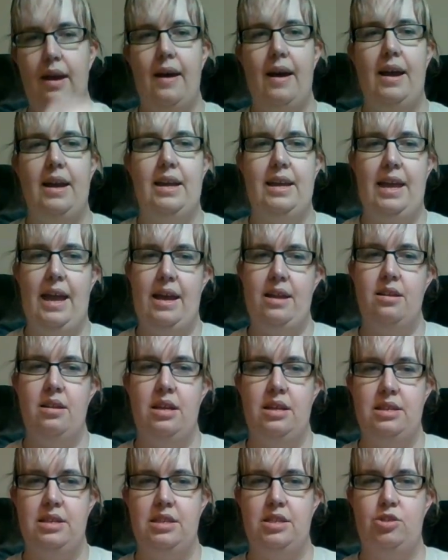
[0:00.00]
Again,
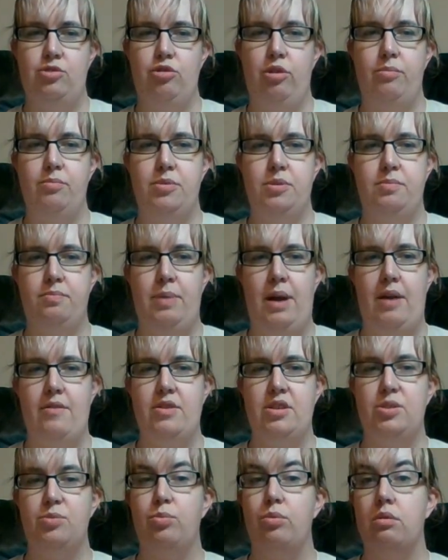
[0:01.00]
it is Drops
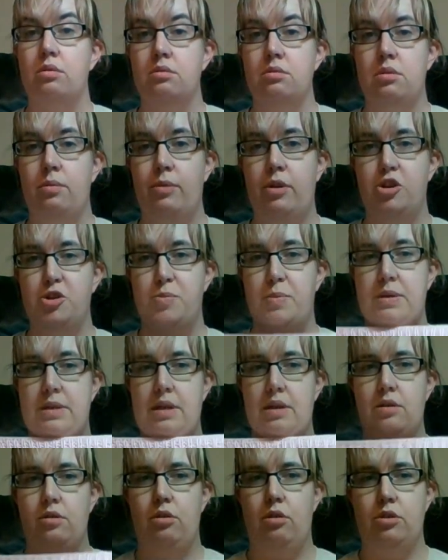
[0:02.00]
Paris wool,
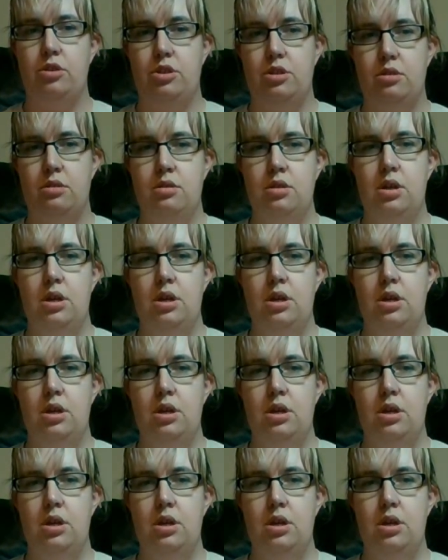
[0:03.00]
100% cotton.